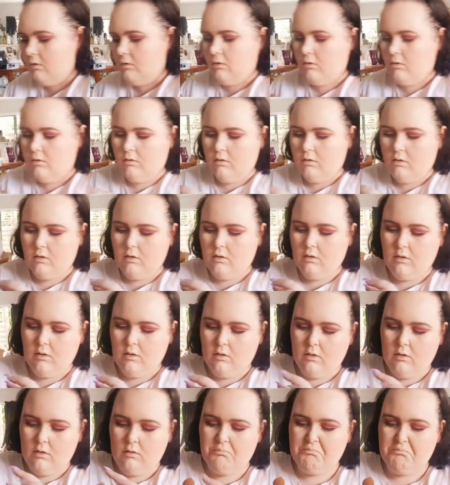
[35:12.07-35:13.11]

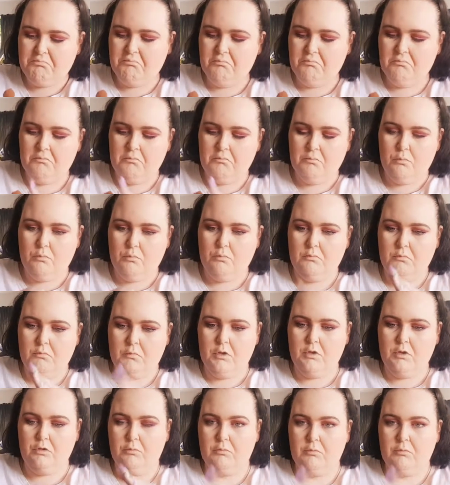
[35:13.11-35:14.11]
another little